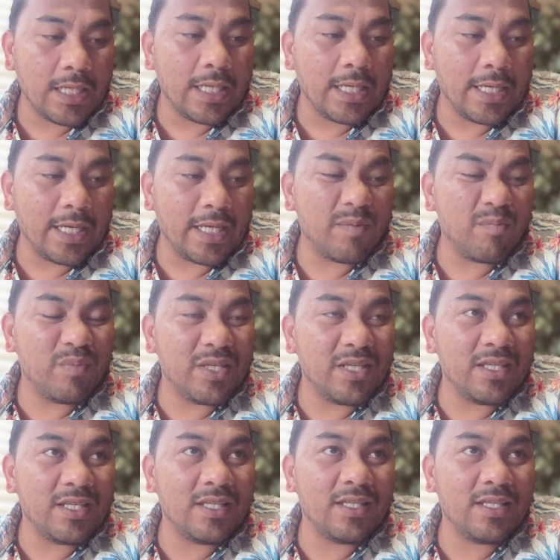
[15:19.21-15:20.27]
And
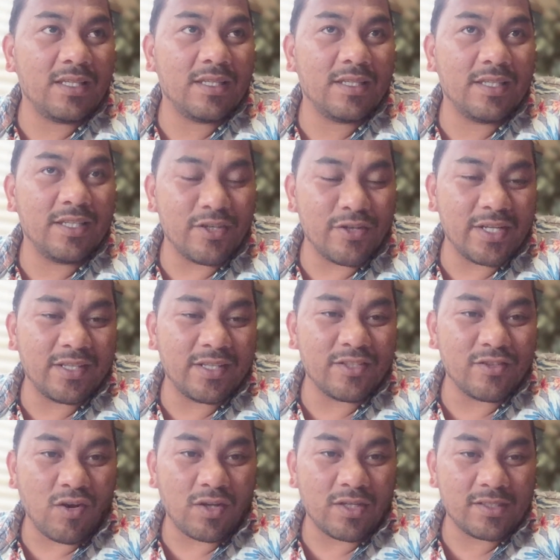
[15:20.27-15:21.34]
me hearing this
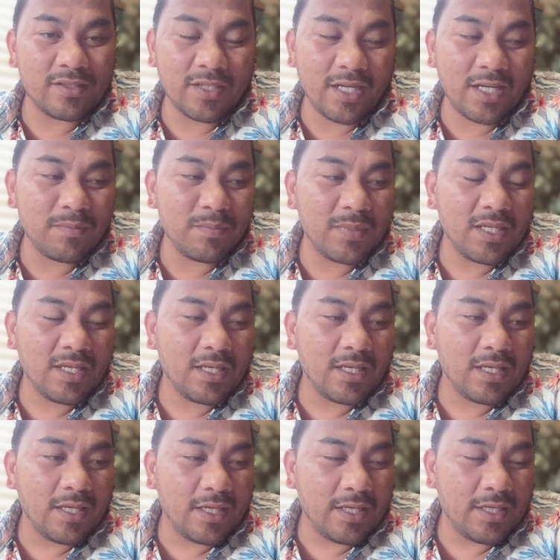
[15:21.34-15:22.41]
all the time,
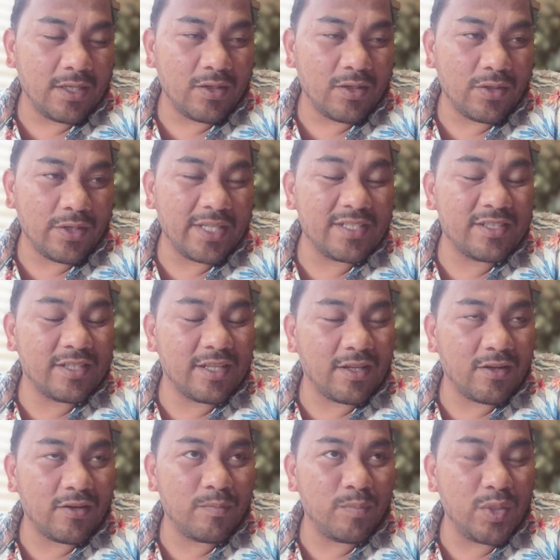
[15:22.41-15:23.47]
instead
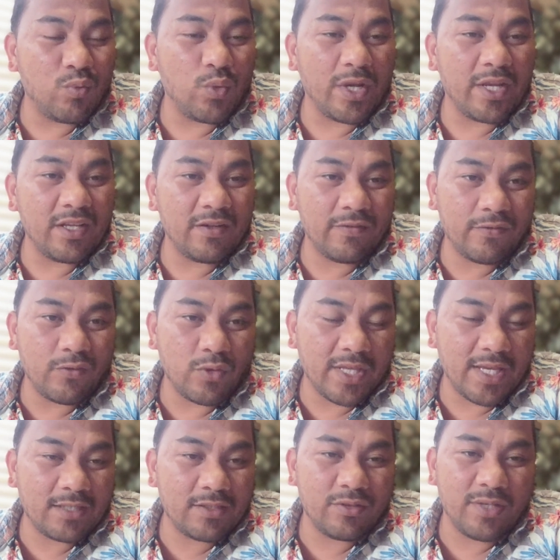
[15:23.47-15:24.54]
of me waiting for
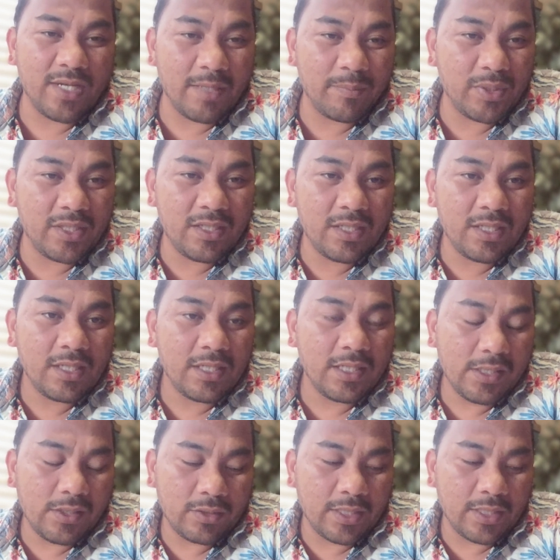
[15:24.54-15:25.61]
that to happen,
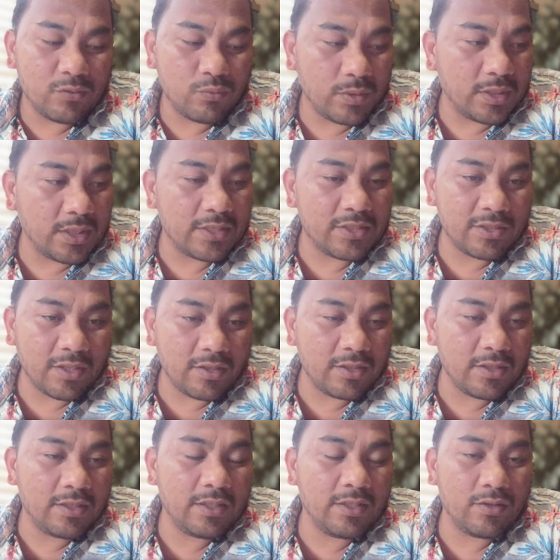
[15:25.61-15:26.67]
that's when I
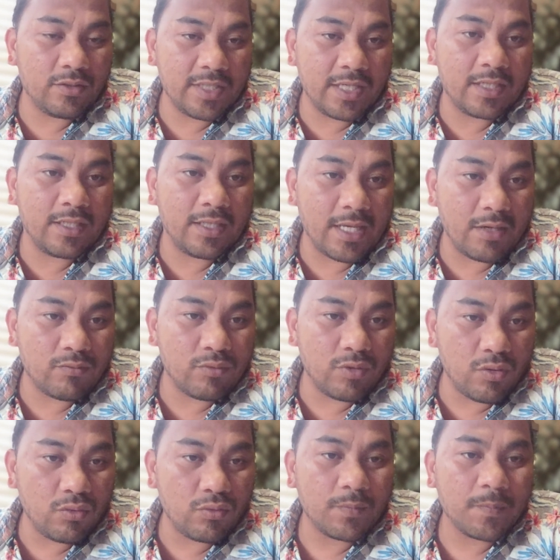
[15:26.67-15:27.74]
started, taking that
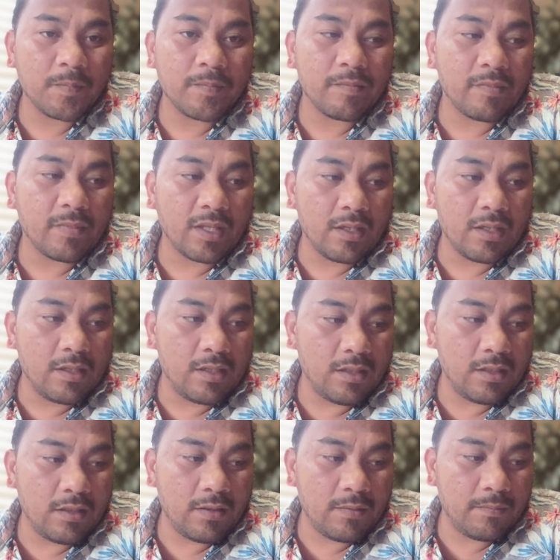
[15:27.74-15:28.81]
role.
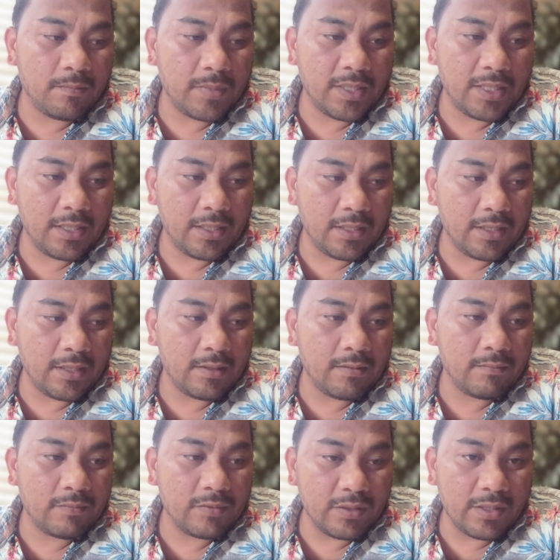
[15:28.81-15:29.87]
And
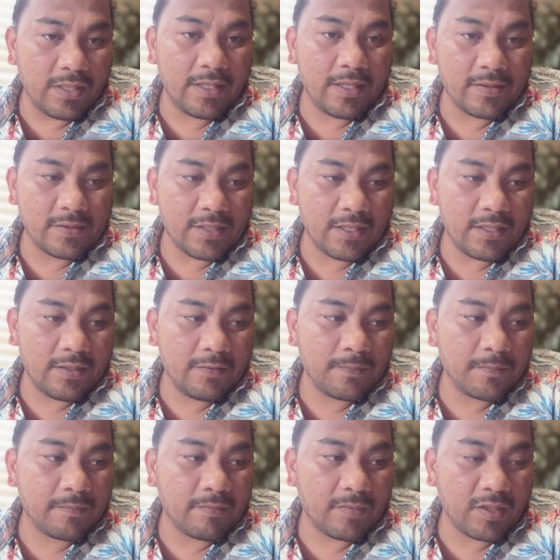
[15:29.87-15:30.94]
then today, as I,
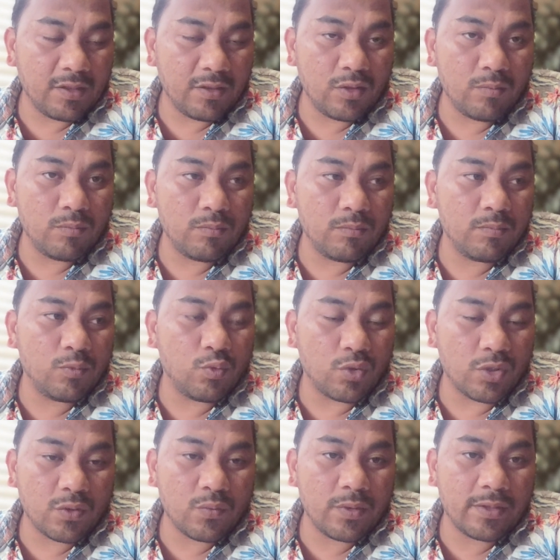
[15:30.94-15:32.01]

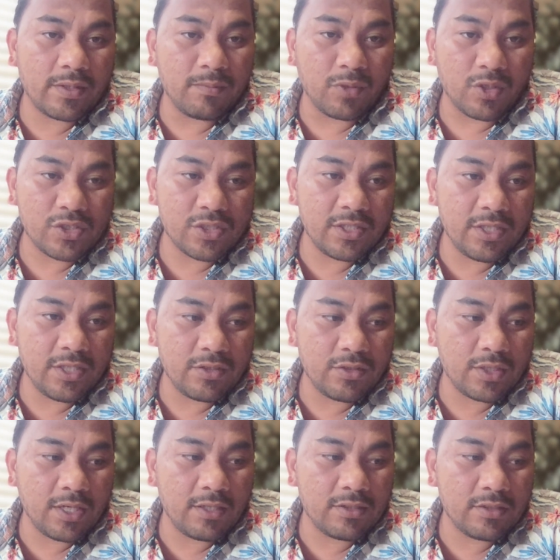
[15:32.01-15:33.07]
work with the Marshall Ridge
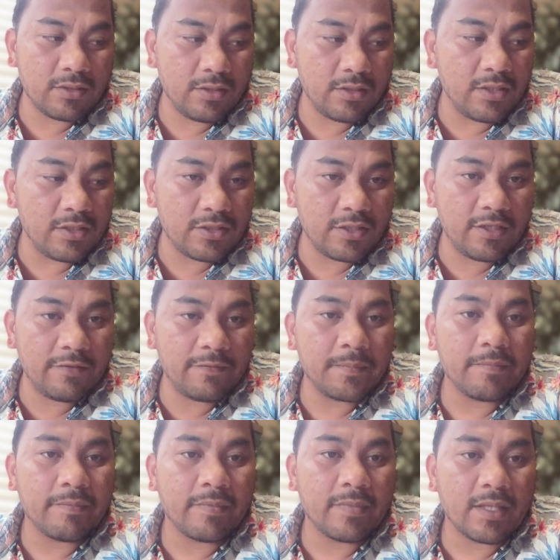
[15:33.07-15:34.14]
Education Initiative,
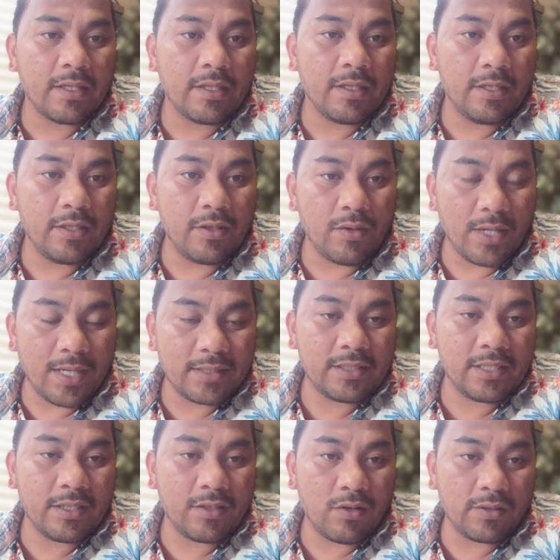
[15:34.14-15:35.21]
I
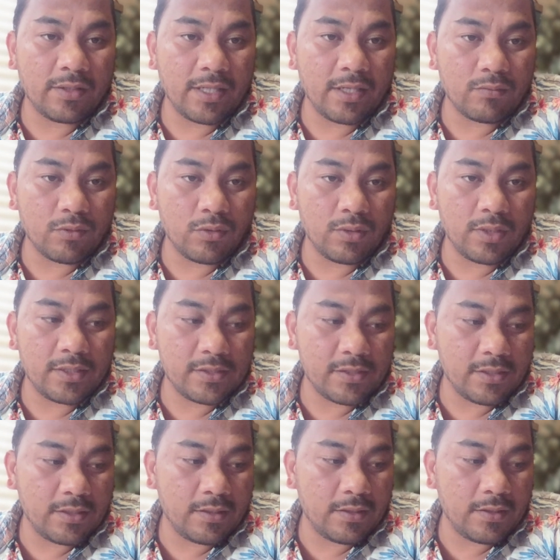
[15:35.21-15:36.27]
take on that role as a